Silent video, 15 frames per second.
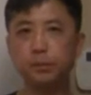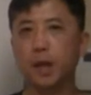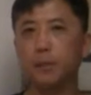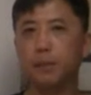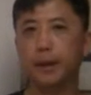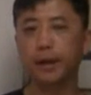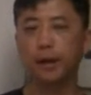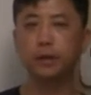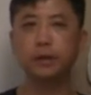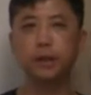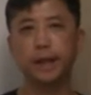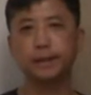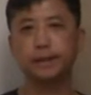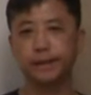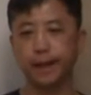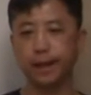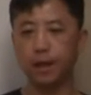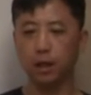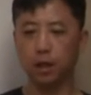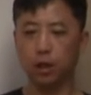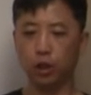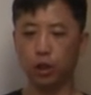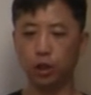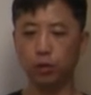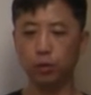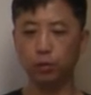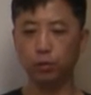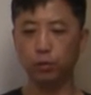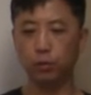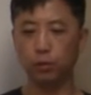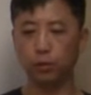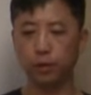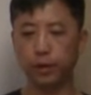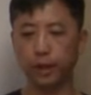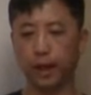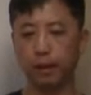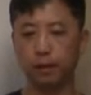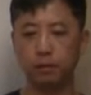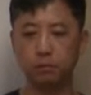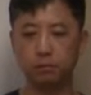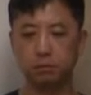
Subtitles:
Because let's say you got